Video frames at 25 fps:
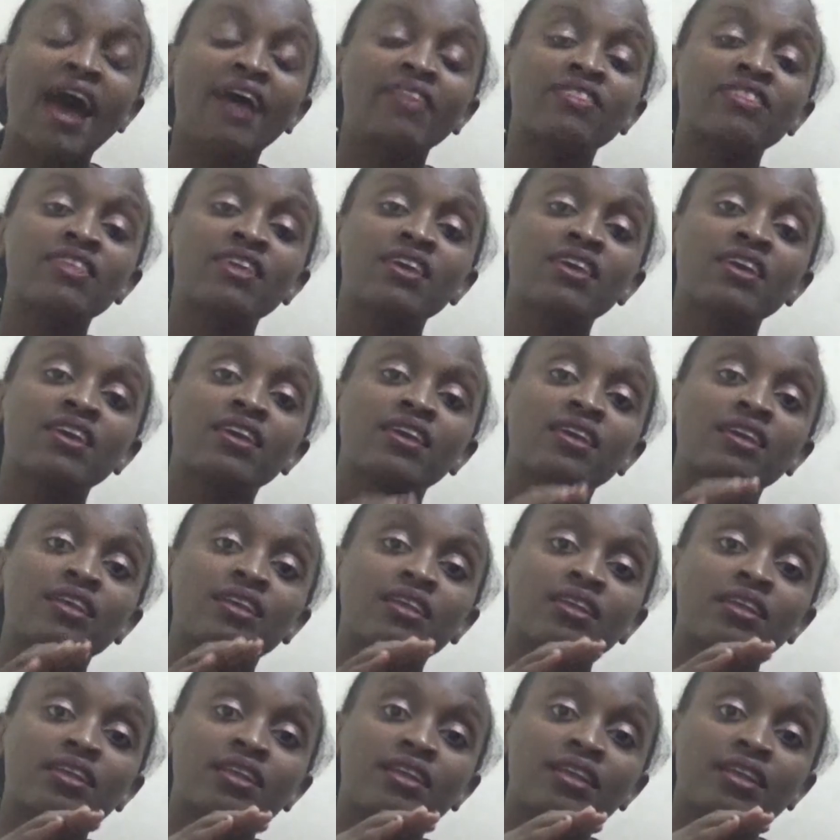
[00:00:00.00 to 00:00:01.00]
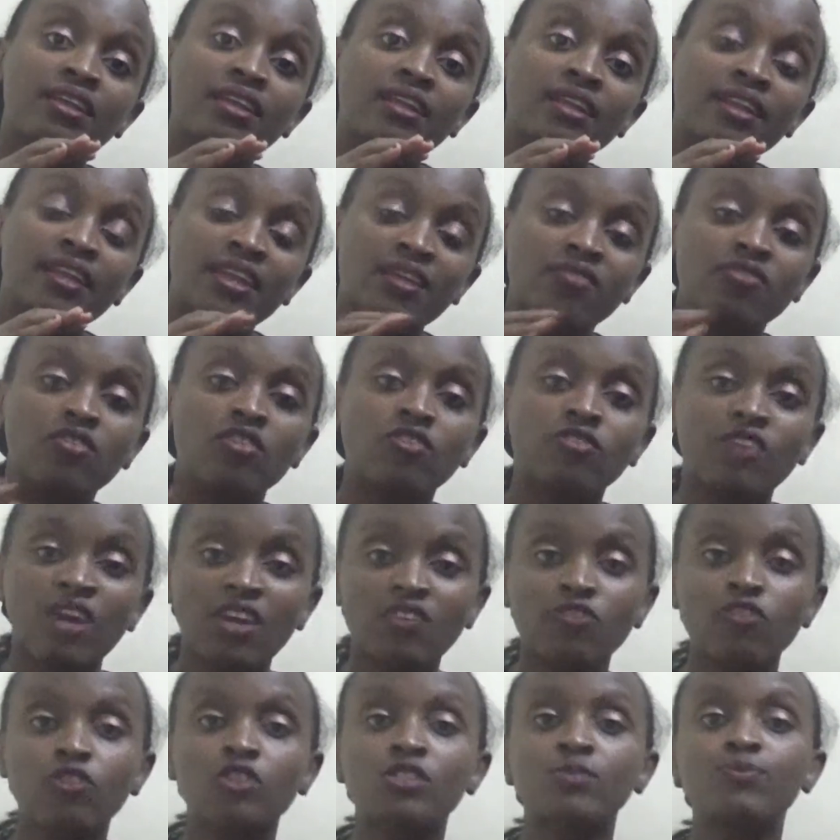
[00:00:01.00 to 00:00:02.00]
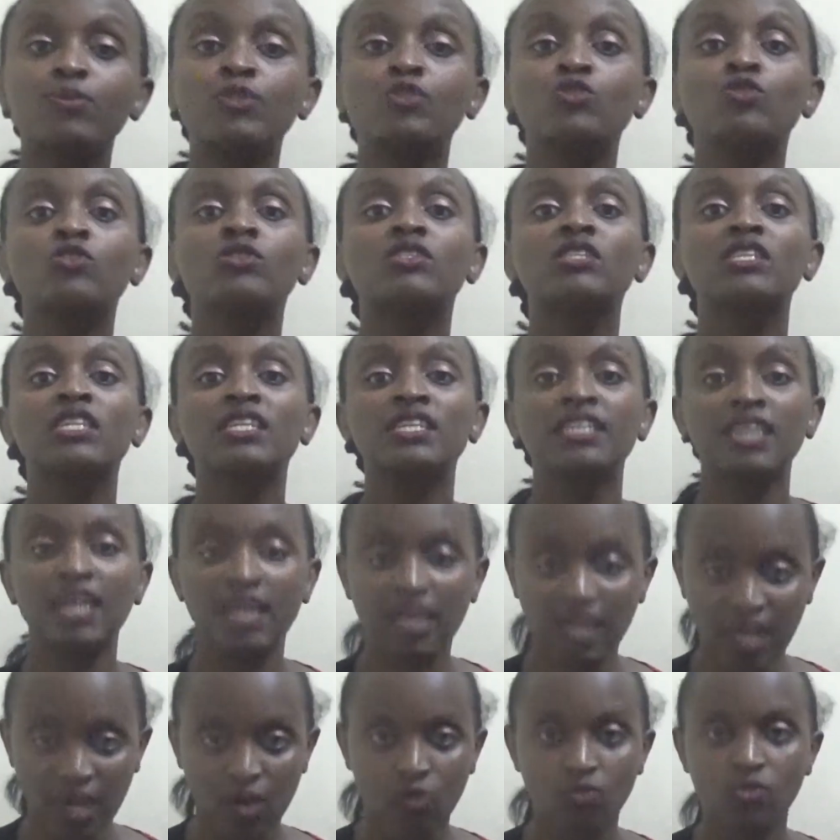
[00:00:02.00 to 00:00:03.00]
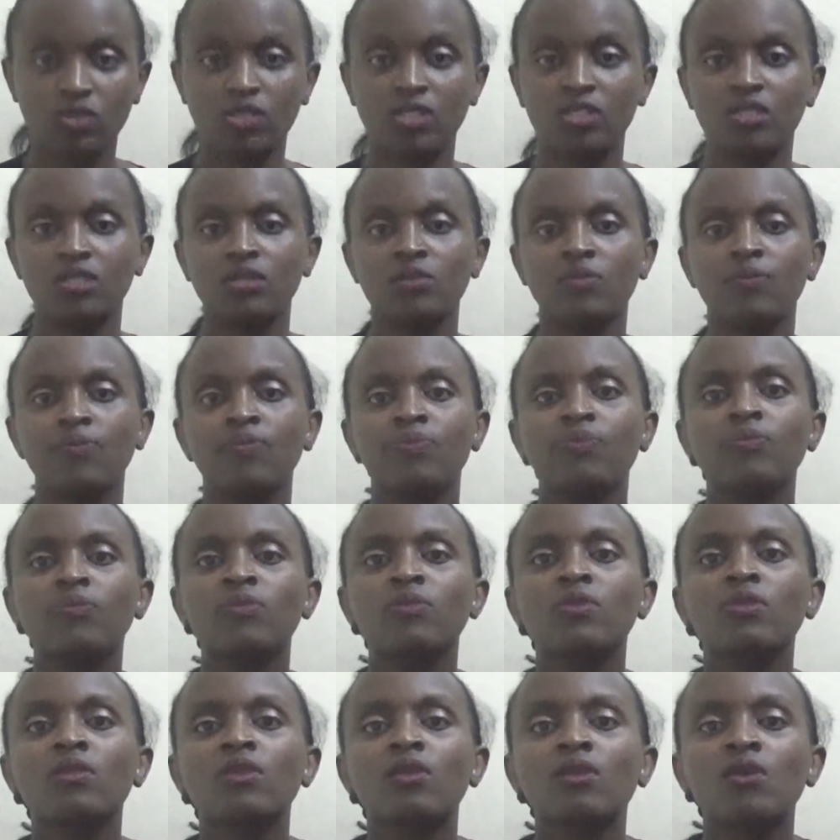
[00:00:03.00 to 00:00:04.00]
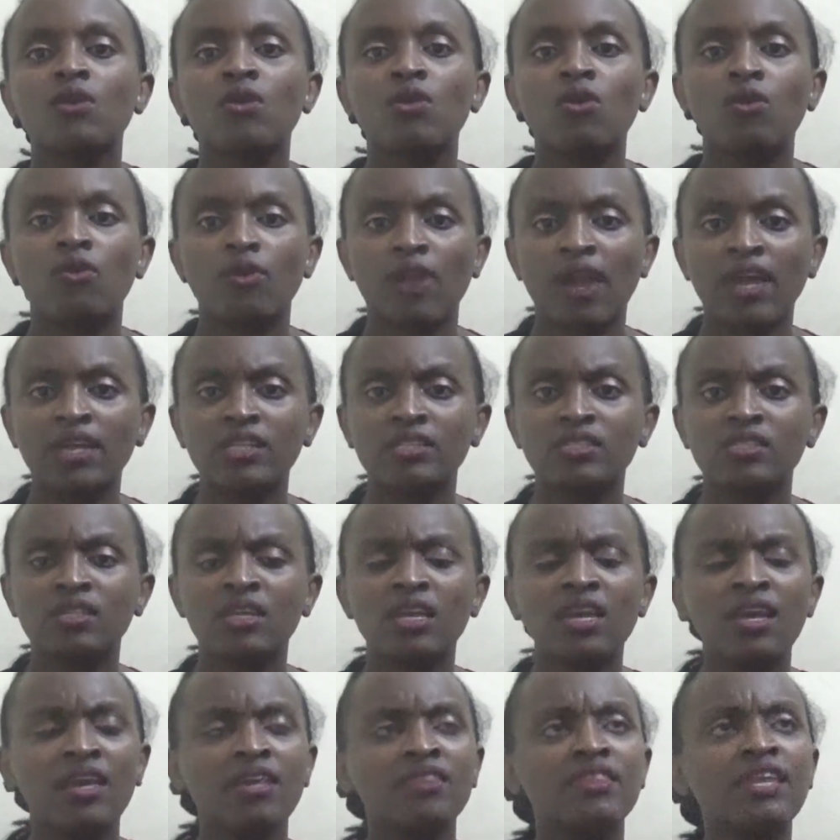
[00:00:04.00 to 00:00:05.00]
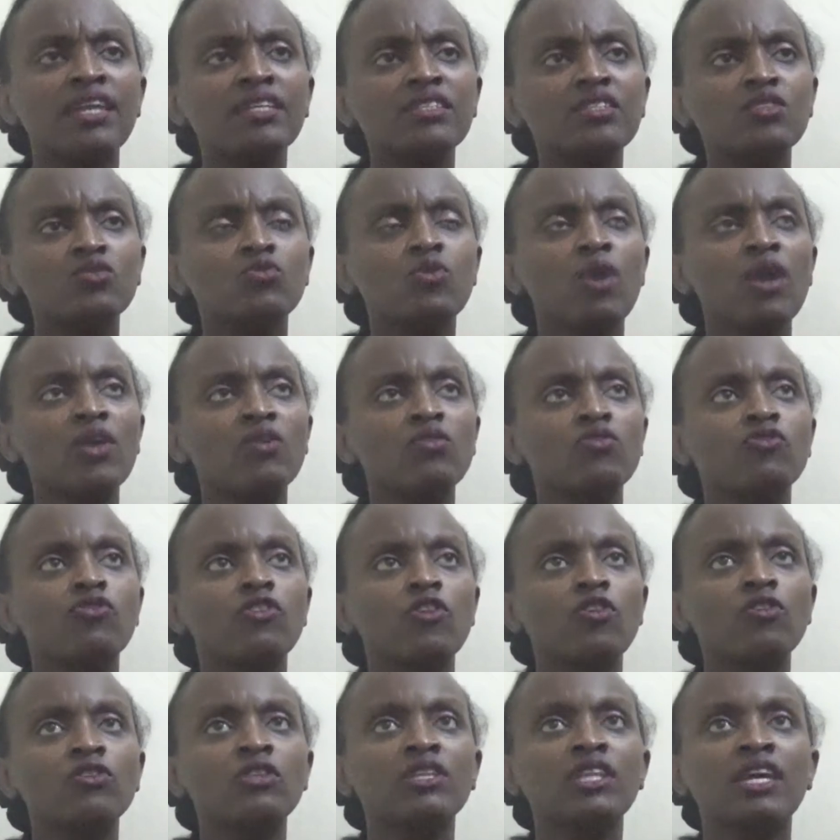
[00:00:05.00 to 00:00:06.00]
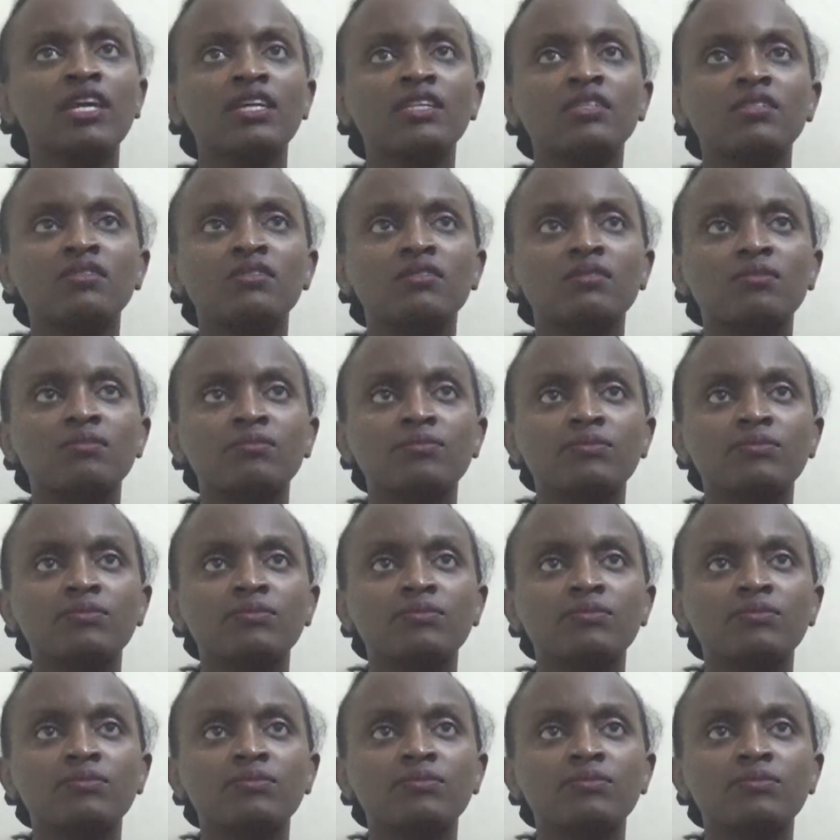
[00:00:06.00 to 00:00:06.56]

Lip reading: the level 5 hospitals in a county. All right? That is why you found that